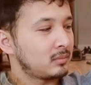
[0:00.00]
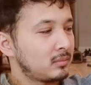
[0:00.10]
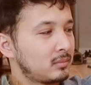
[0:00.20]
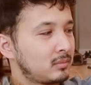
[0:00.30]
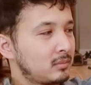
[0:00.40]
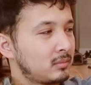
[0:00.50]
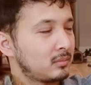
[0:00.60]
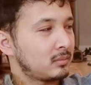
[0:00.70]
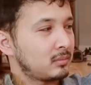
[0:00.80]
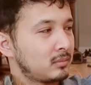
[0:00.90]

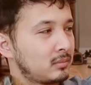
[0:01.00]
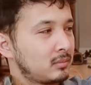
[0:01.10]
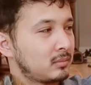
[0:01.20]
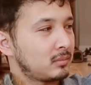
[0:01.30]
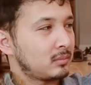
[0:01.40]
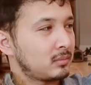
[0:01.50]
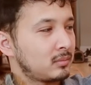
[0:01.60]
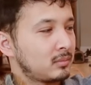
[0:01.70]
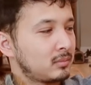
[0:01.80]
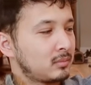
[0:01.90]

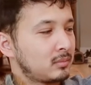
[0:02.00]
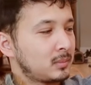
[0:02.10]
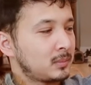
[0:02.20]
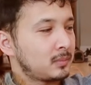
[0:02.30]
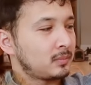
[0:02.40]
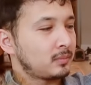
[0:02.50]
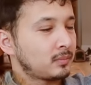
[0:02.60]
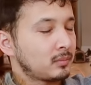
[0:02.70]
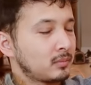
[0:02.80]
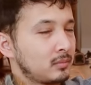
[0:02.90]

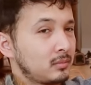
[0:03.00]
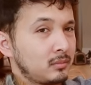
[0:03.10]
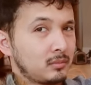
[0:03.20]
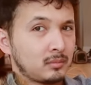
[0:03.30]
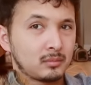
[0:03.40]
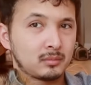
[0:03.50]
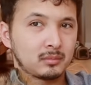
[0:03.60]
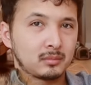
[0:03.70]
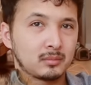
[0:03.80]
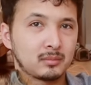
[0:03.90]

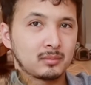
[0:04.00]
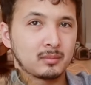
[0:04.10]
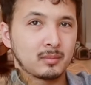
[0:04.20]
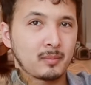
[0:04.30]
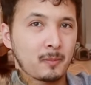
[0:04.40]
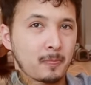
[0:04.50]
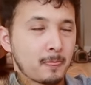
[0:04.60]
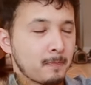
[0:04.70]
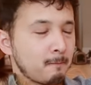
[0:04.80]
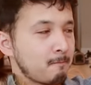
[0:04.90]

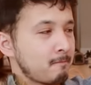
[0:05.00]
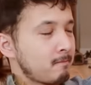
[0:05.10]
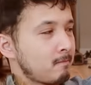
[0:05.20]
The person shown says nothing.